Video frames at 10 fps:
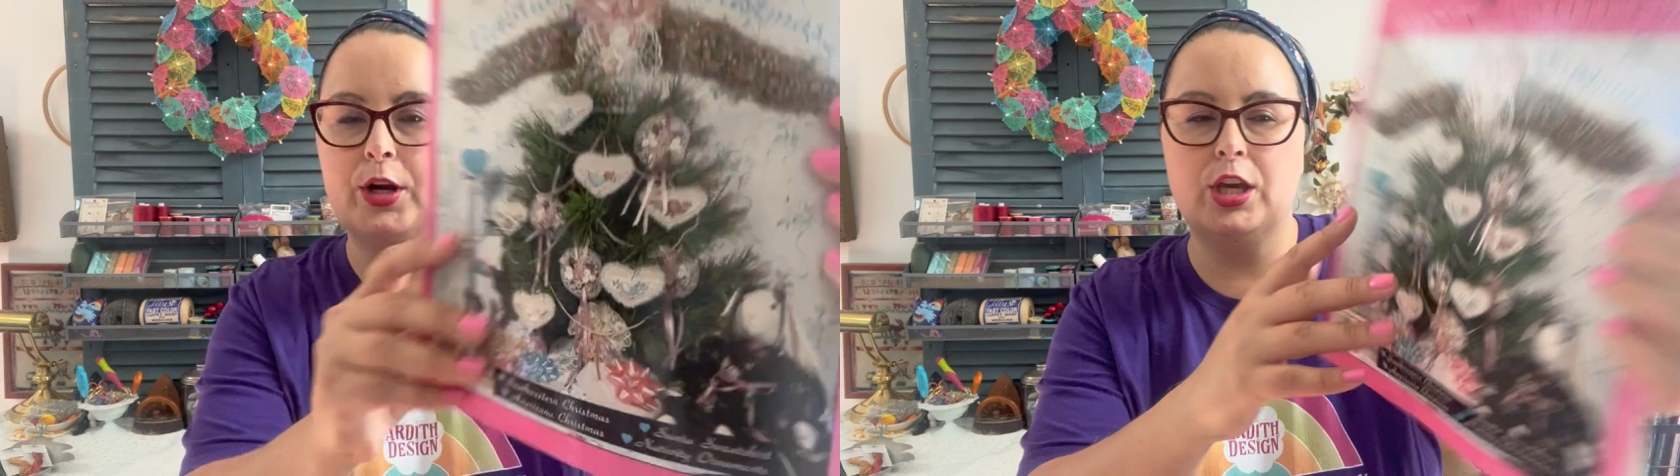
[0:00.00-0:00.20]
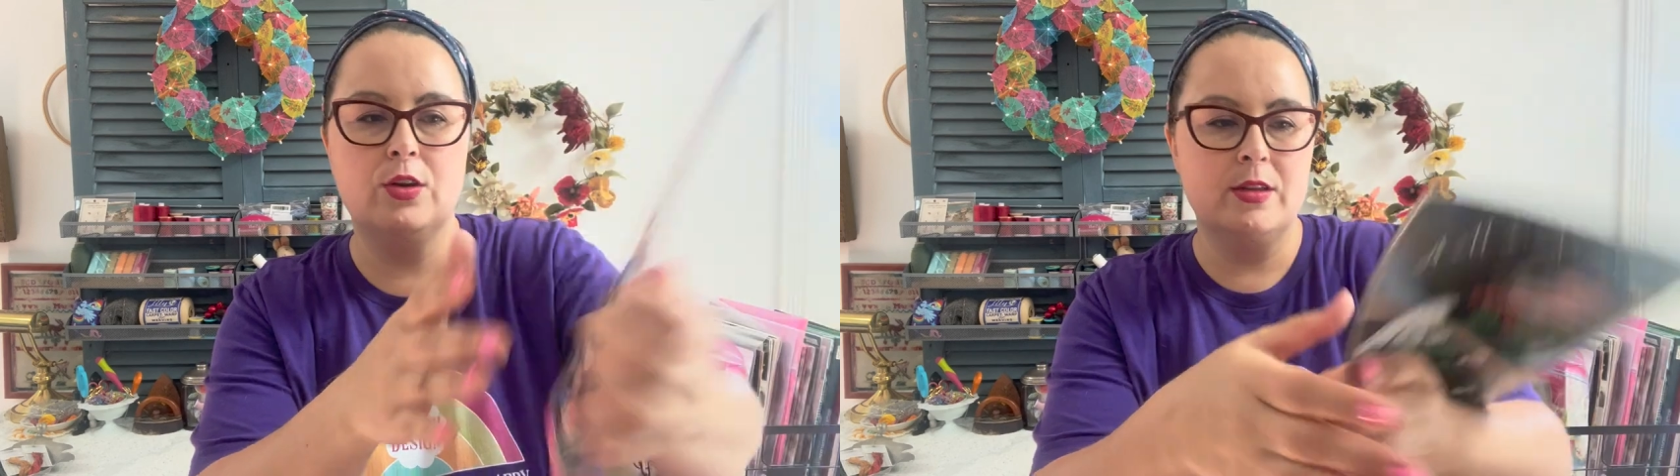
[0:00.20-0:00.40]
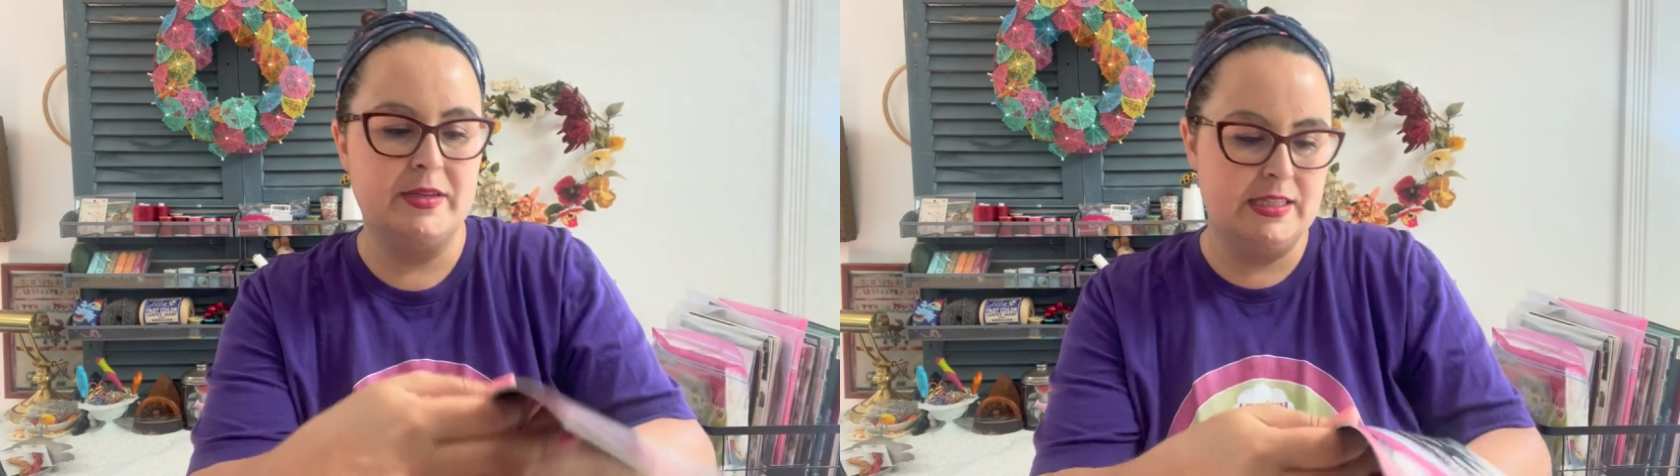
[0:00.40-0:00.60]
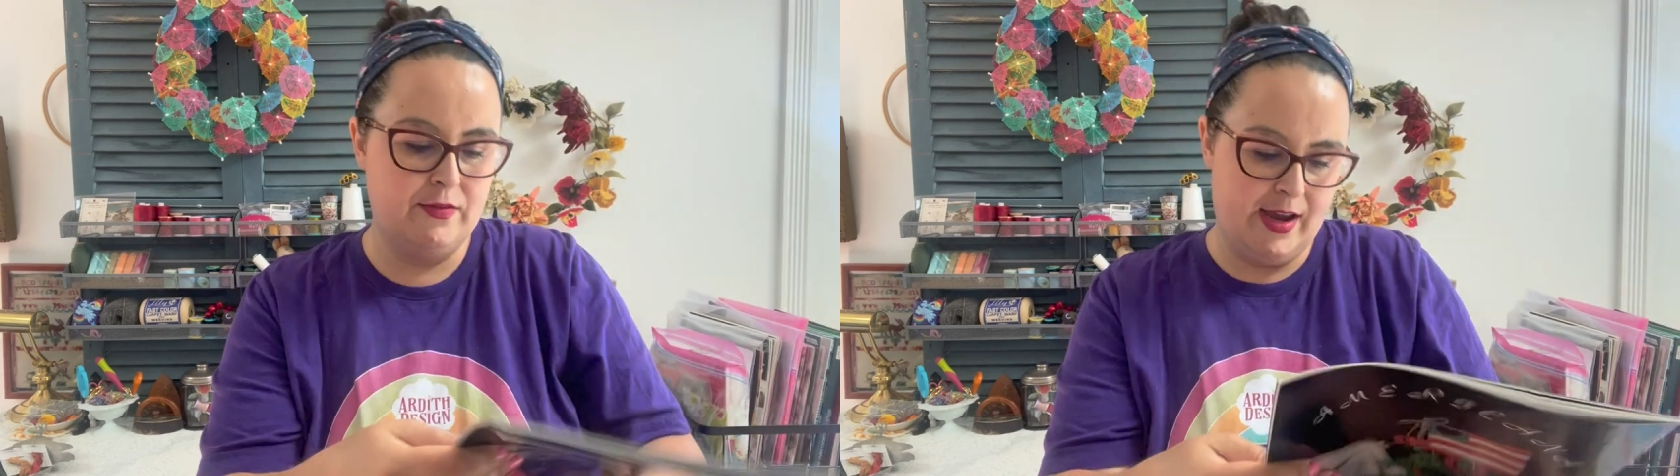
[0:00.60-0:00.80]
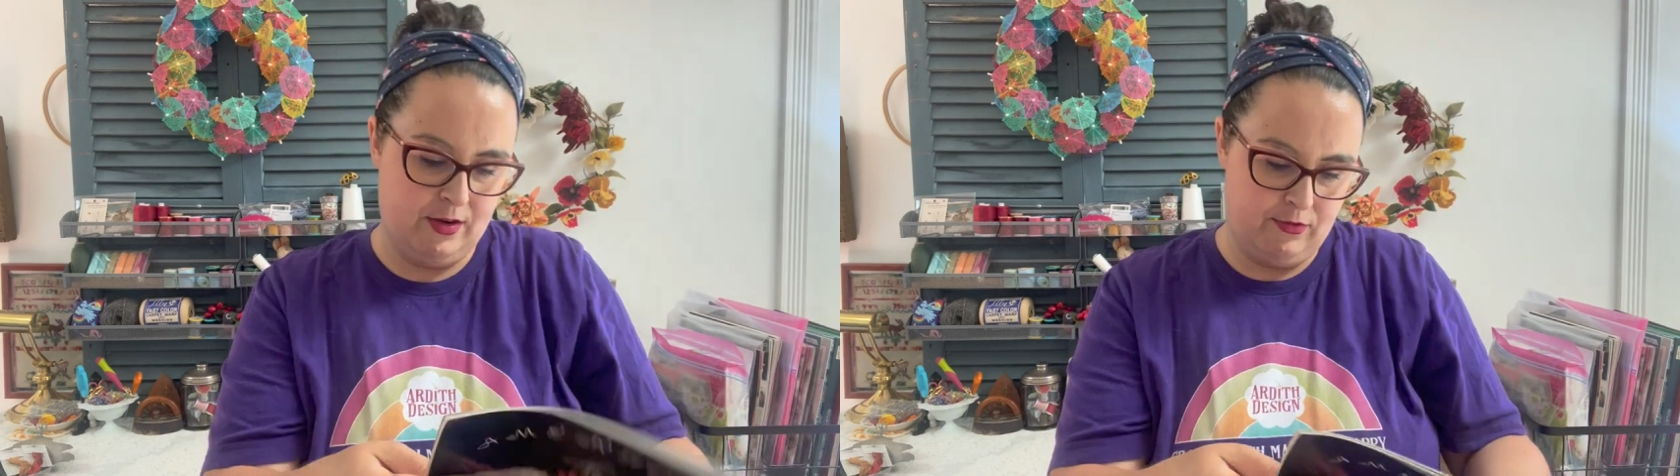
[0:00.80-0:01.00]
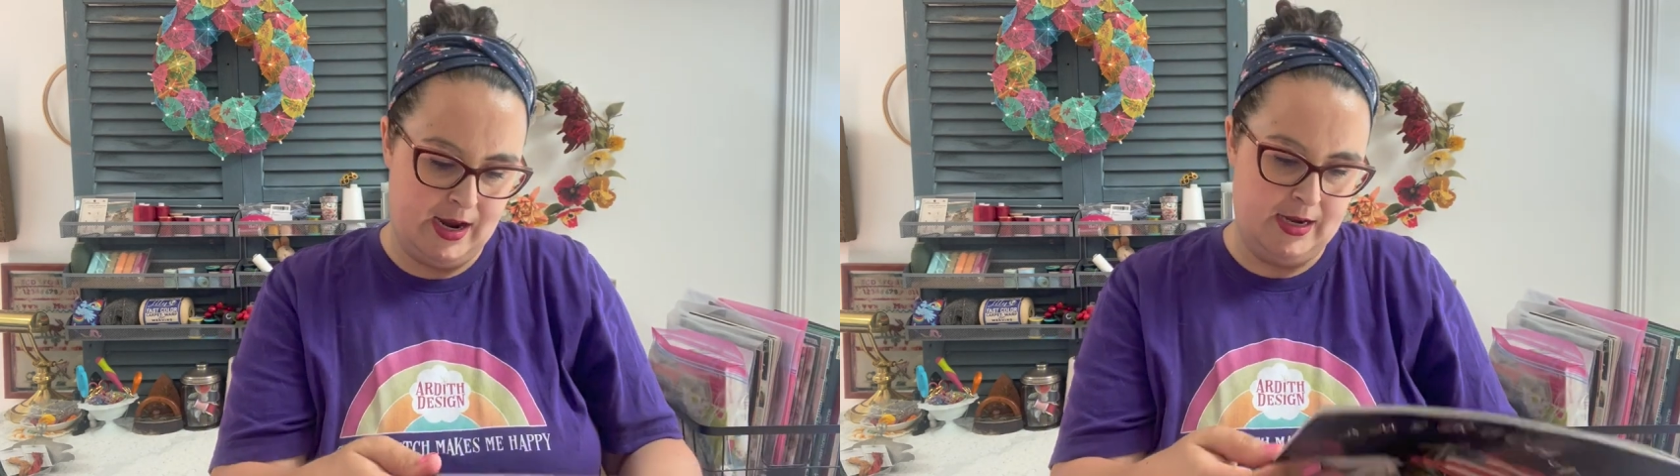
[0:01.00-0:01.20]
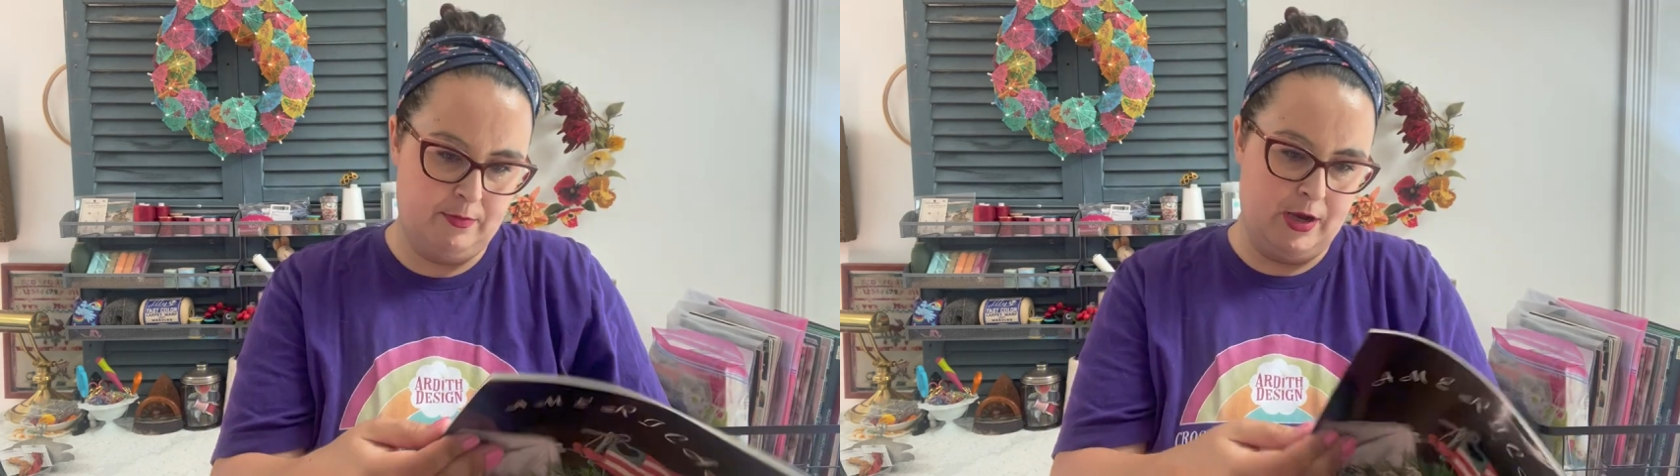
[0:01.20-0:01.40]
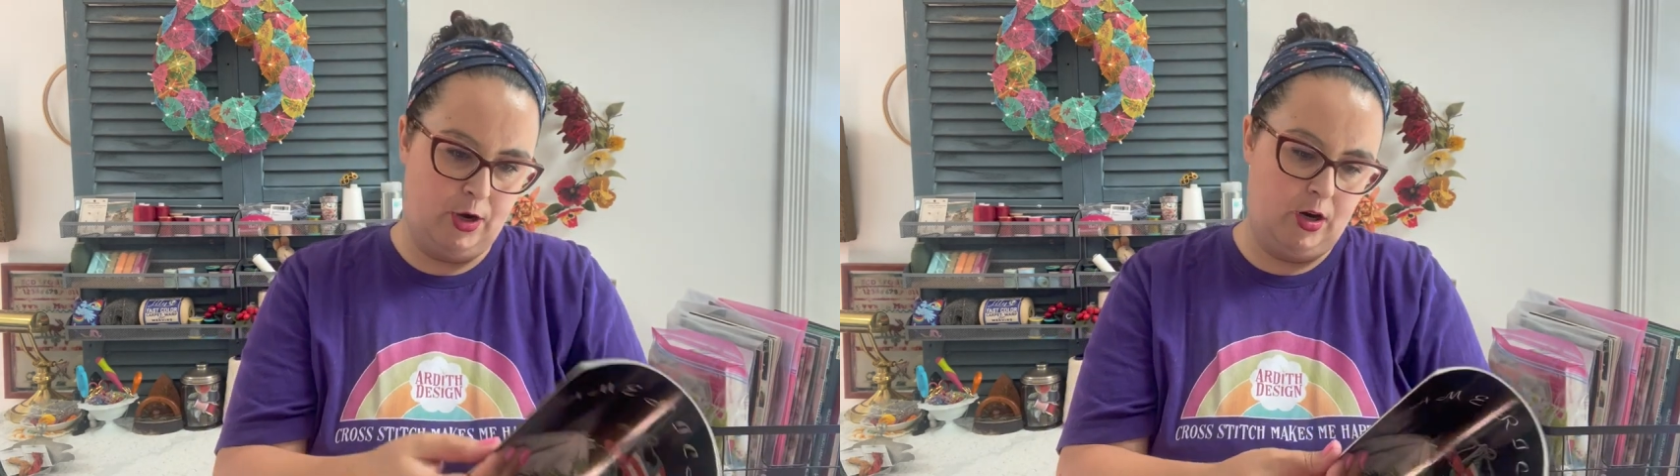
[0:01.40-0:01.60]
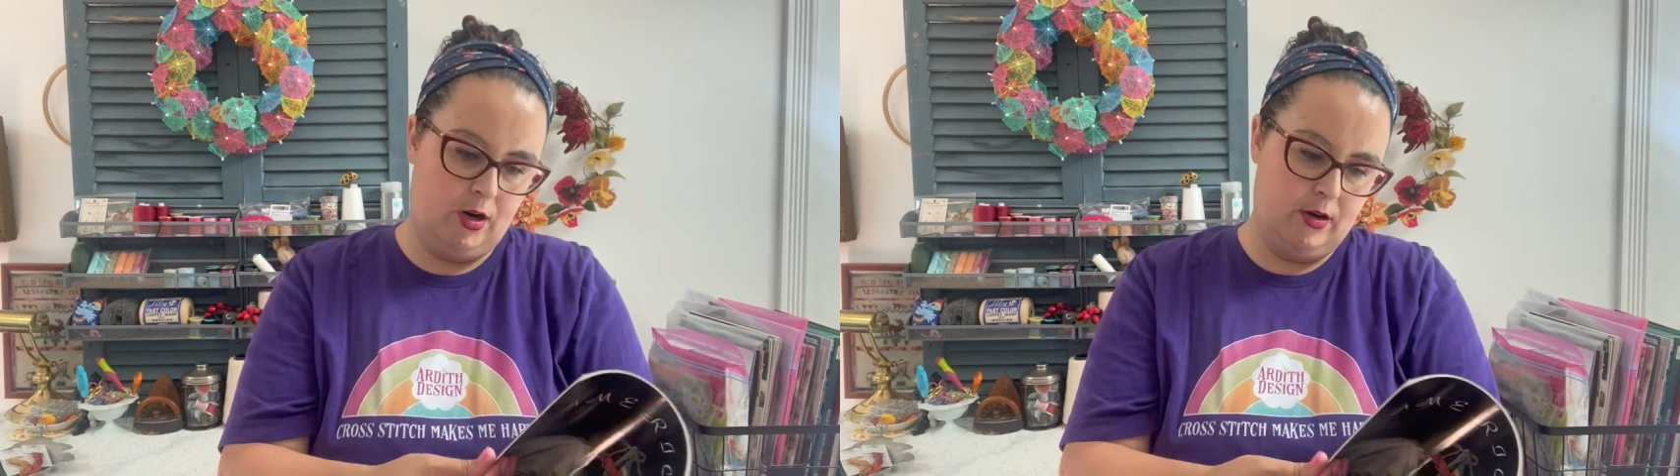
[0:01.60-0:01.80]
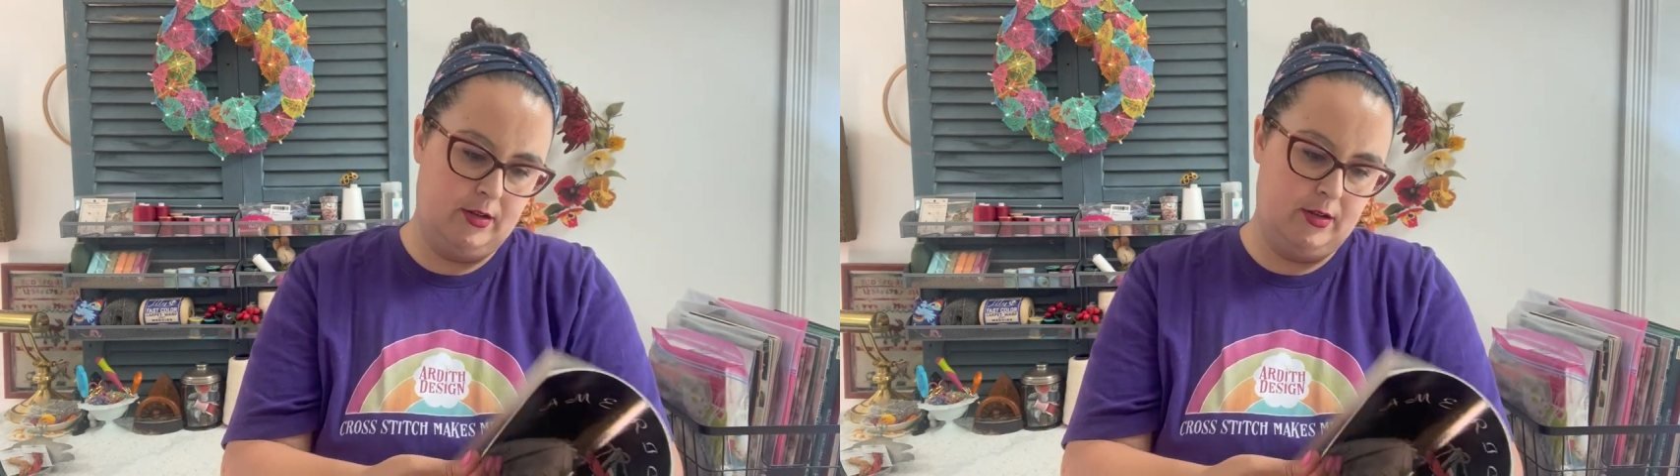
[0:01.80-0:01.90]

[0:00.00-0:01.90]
cute. Let me see if I can find a better,